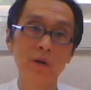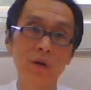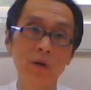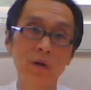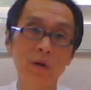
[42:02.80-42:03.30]

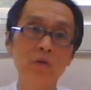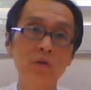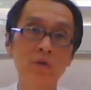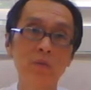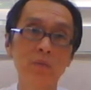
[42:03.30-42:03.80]

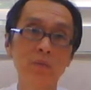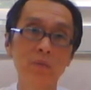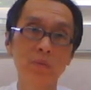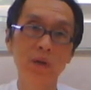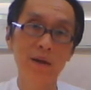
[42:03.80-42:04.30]
Almost
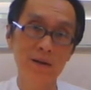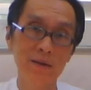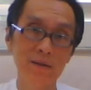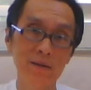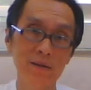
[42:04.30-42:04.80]

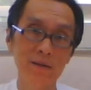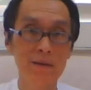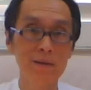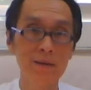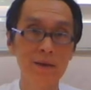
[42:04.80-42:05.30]
guaranteed.
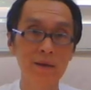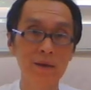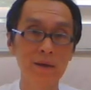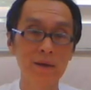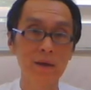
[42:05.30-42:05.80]
Okay.
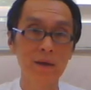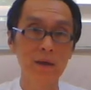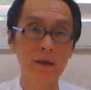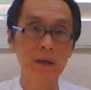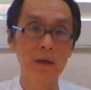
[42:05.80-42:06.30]

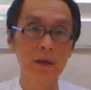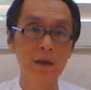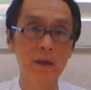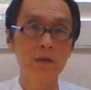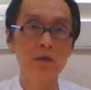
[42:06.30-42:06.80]

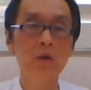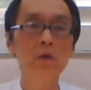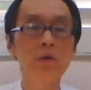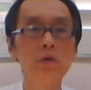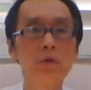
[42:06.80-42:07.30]

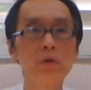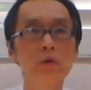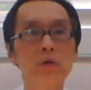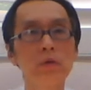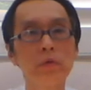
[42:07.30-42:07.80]
So
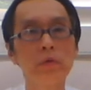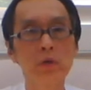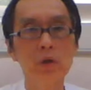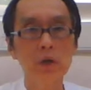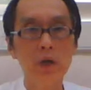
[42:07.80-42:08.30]

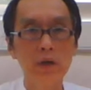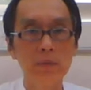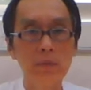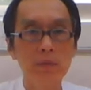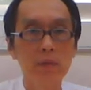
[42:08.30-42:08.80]
okay.
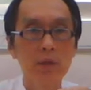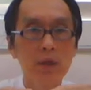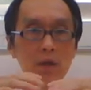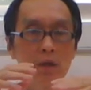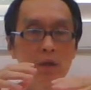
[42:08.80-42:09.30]

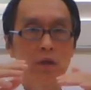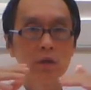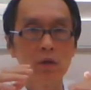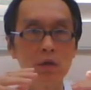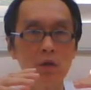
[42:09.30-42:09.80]

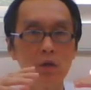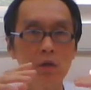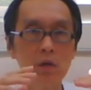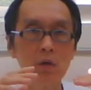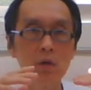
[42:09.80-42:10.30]

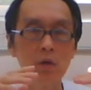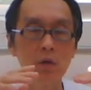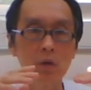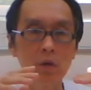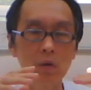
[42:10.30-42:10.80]
So
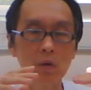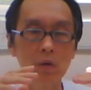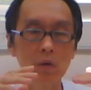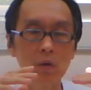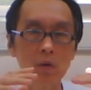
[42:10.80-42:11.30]

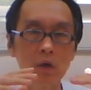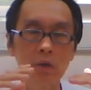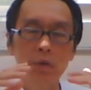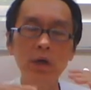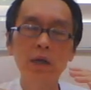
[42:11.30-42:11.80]

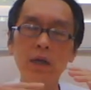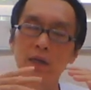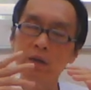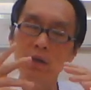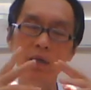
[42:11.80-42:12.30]
if you can
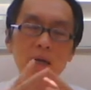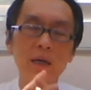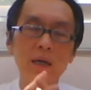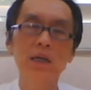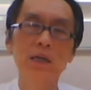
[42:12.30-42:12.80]
get to the
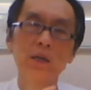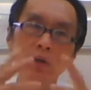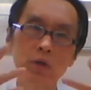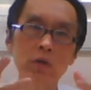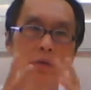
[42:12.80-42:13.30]
second layer,
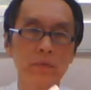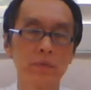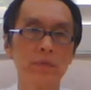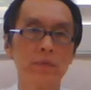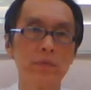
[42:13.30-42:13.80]
good.
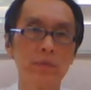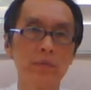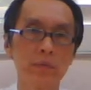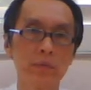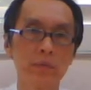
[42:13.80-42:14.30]

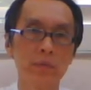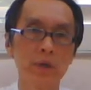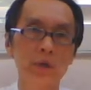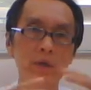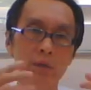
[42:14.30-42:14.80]

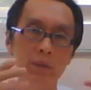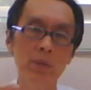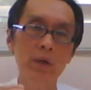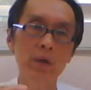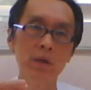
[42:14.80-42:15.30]
Because
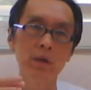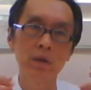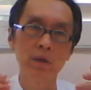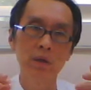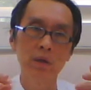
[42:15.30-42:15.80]
remember,
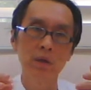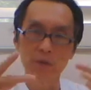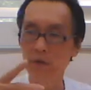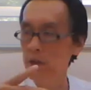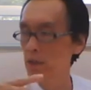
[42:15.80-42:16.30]
the
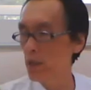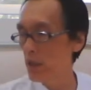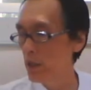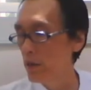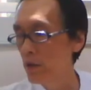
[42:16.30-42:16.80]
first layer,